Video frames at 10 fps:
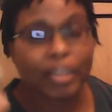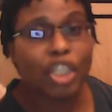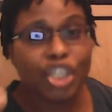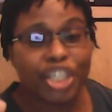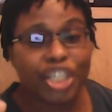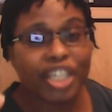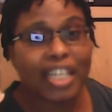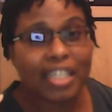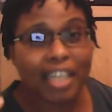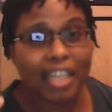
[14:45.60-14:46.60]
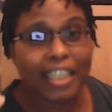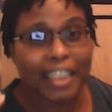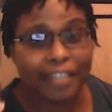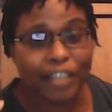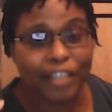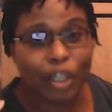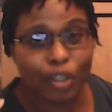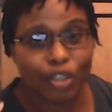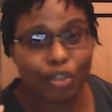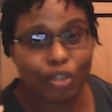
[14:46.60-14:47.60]
Ginger is not difficult
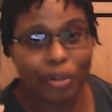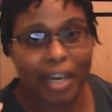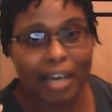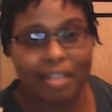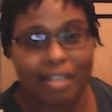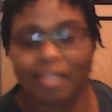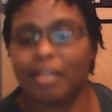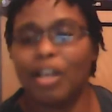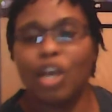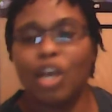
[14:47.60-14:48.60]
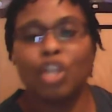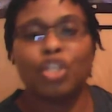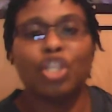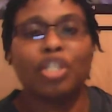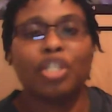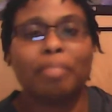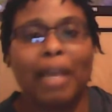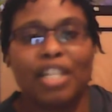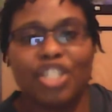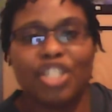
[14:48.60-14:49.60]
to grow, guys. So right. you just buy
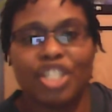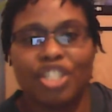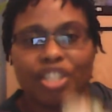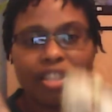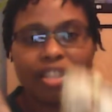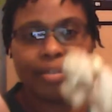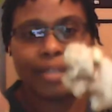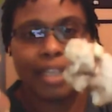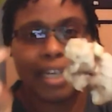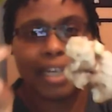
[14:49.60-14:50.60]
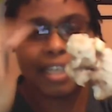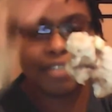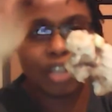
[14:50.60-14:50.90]
the ginger, you leave it